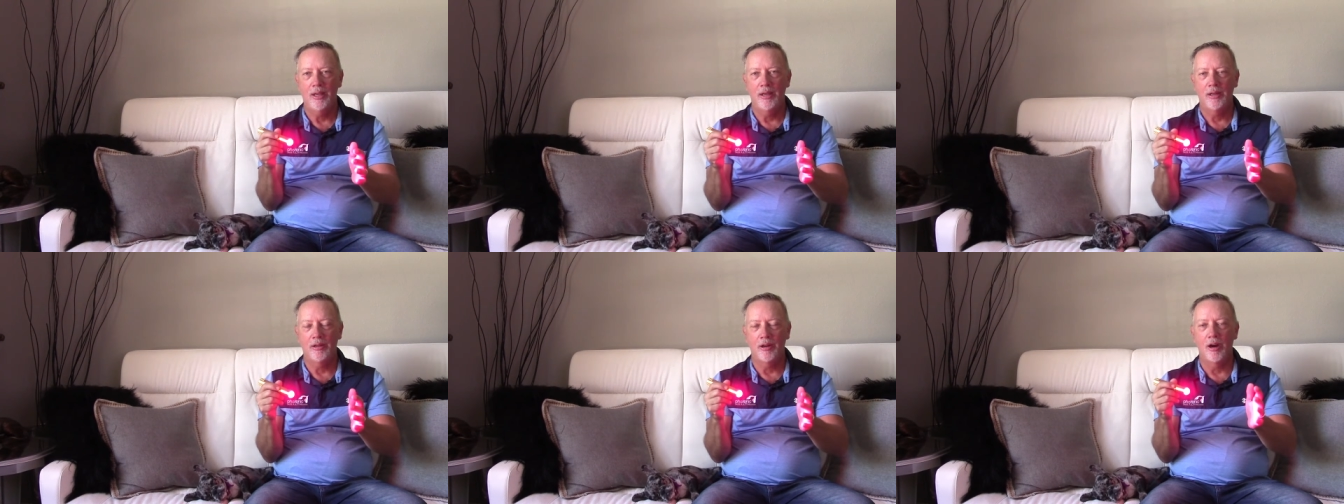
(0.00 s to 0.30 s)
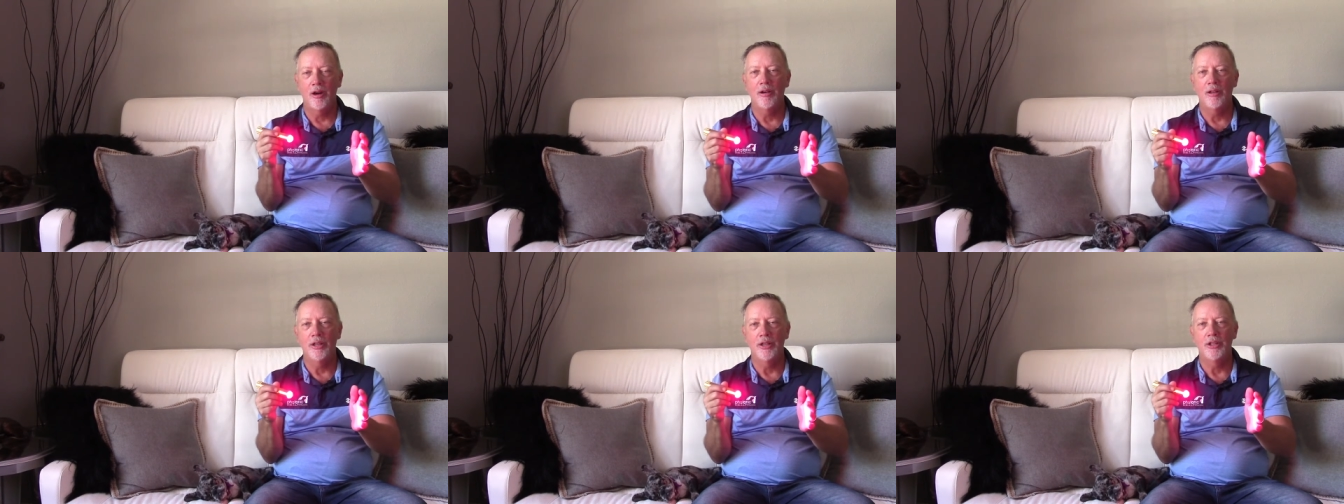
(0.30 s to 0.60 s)

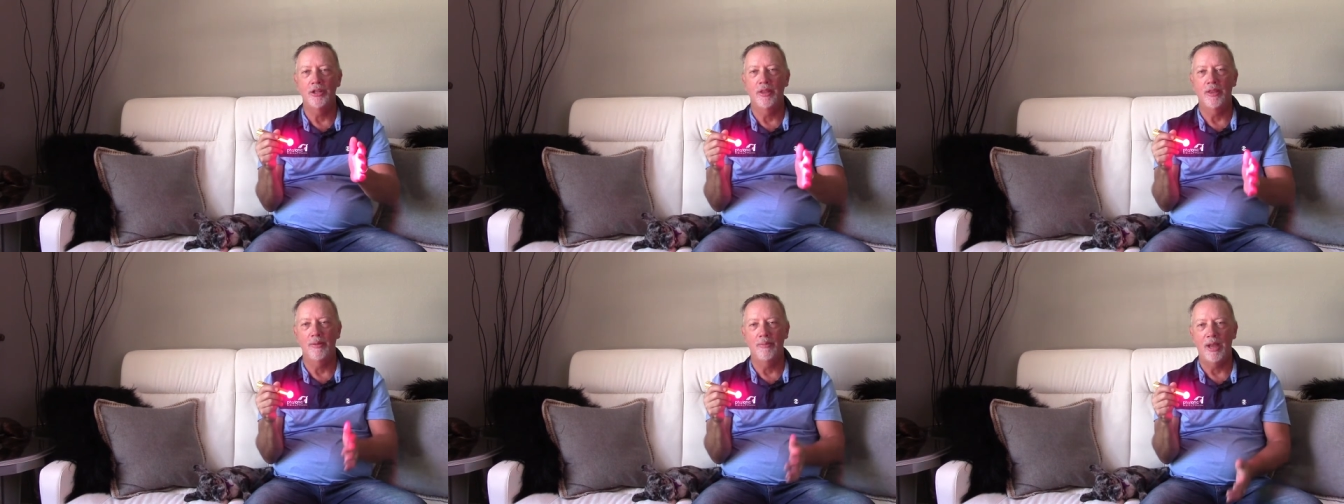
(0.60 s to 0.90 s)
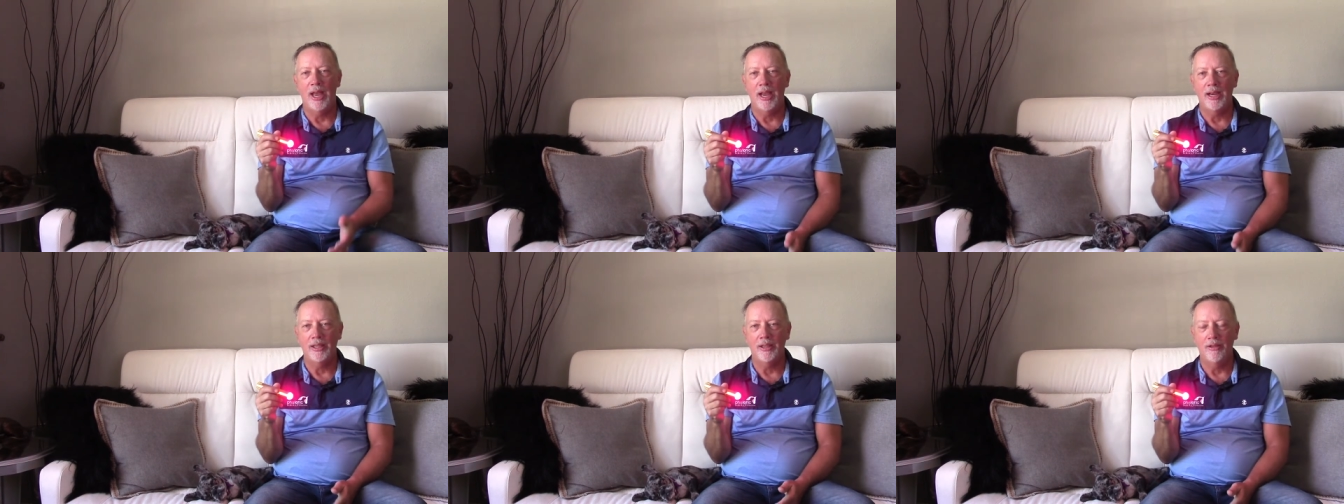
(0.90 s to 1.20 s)
cartilage of the
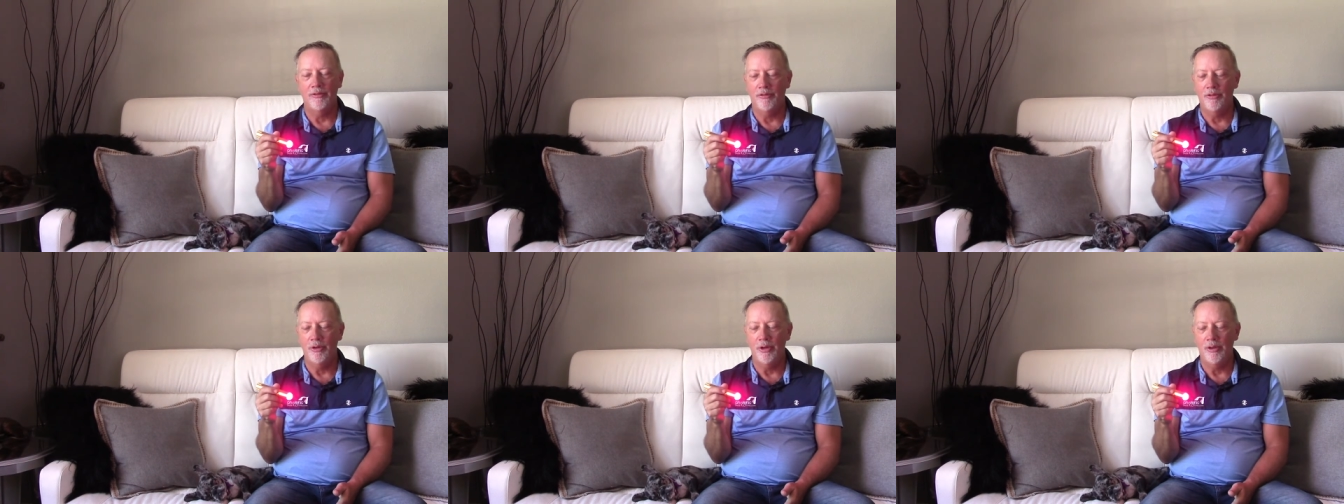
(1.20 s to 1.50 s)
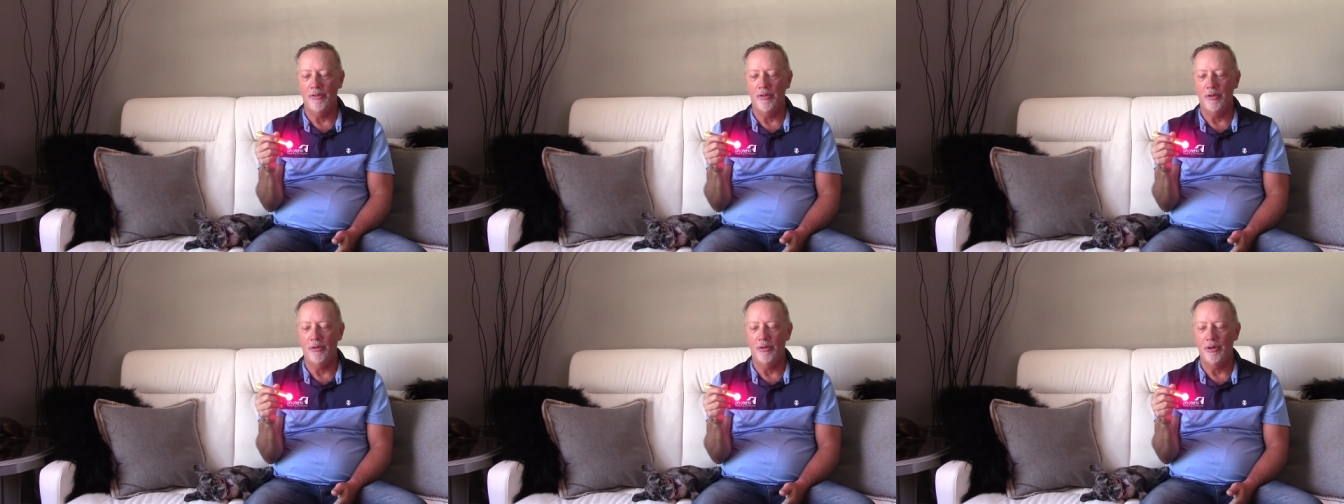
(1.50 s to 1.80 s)
back of the
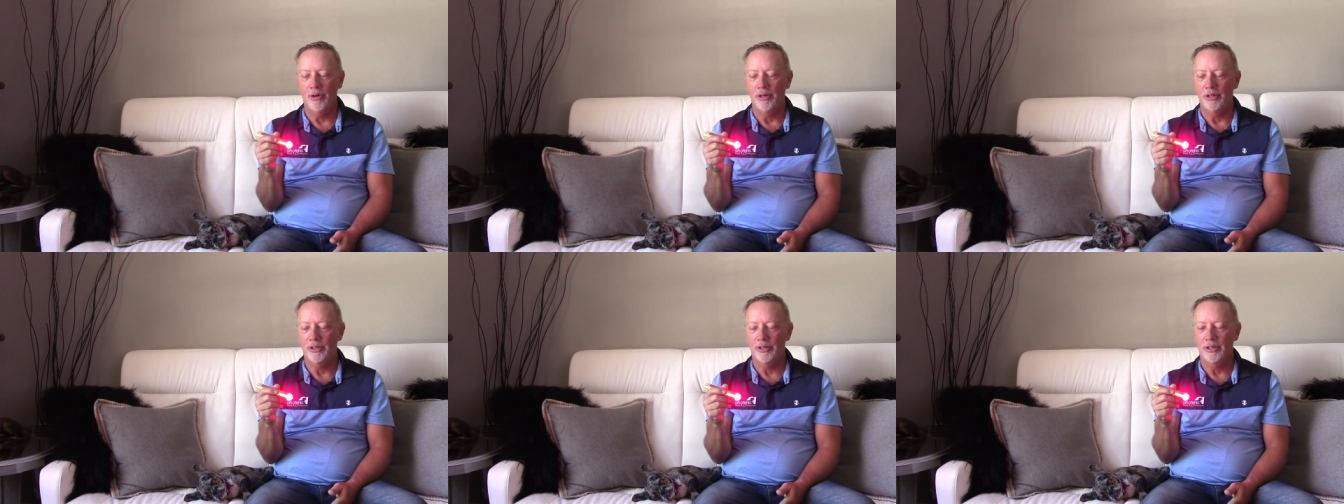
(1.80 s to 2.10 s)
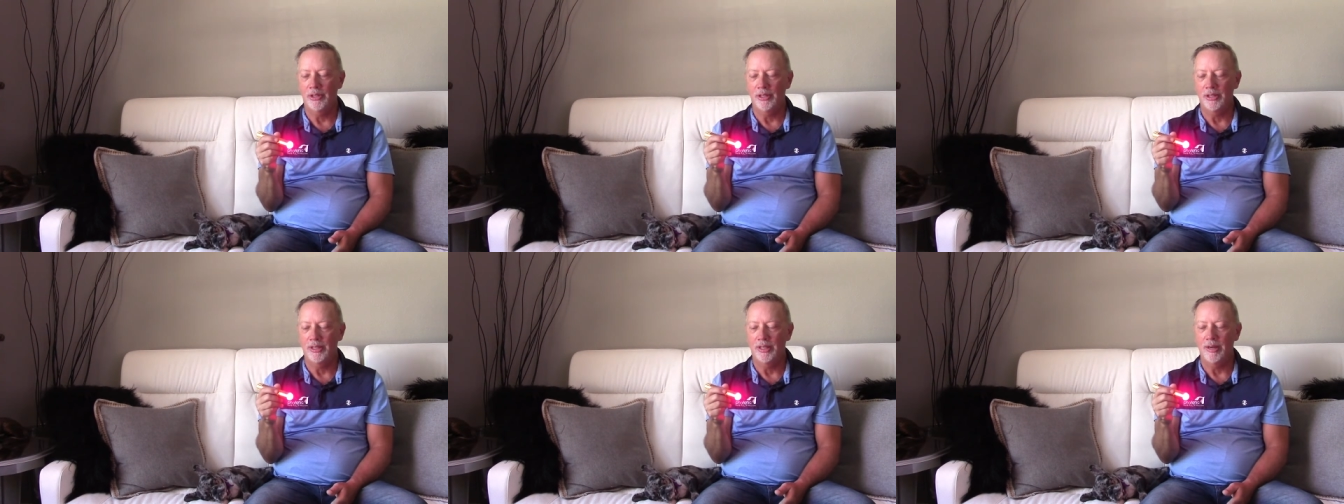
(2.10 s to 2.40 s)
foot of the
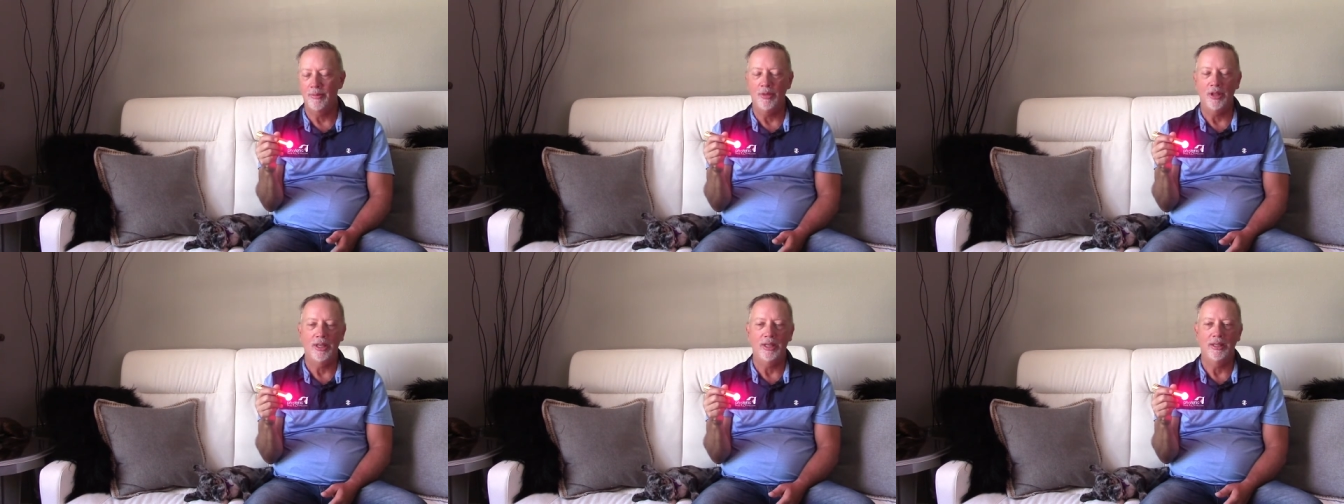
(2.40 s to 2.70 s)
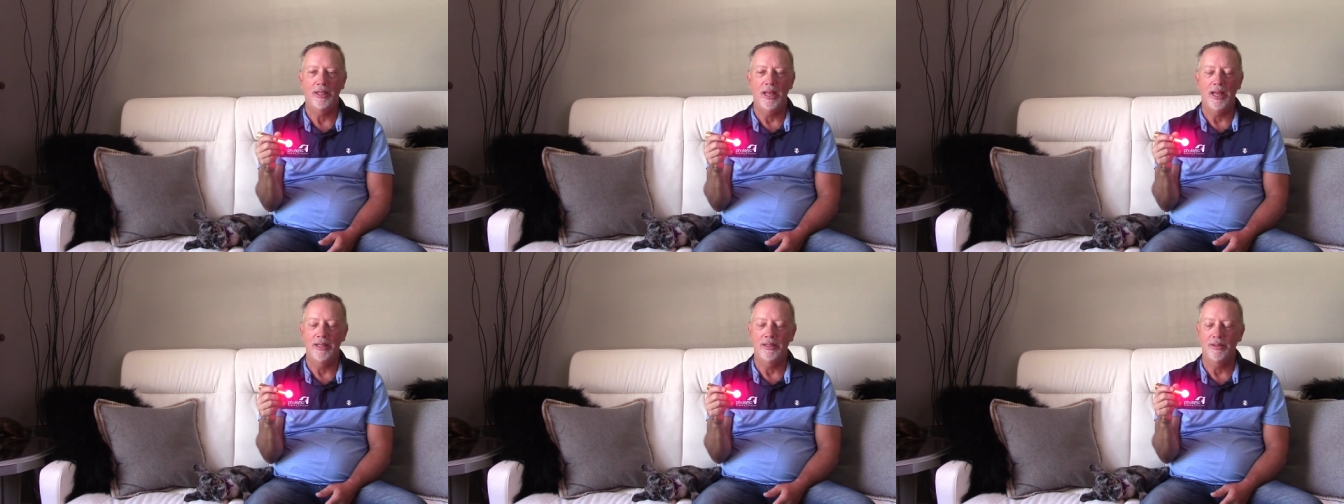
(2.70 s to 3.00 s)
horse and
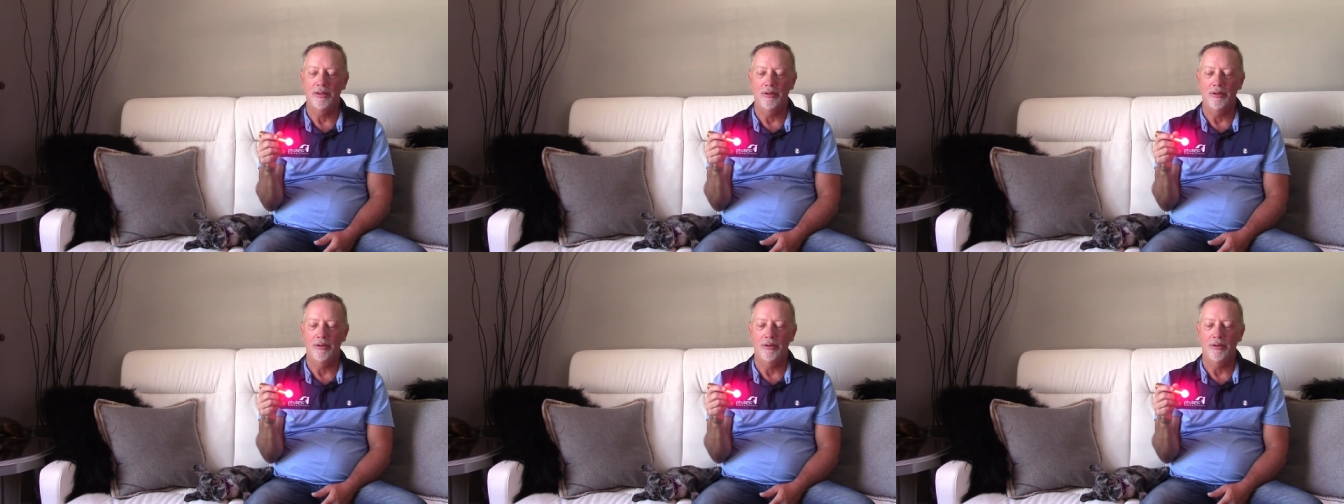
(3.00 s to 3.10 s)
stimulate that.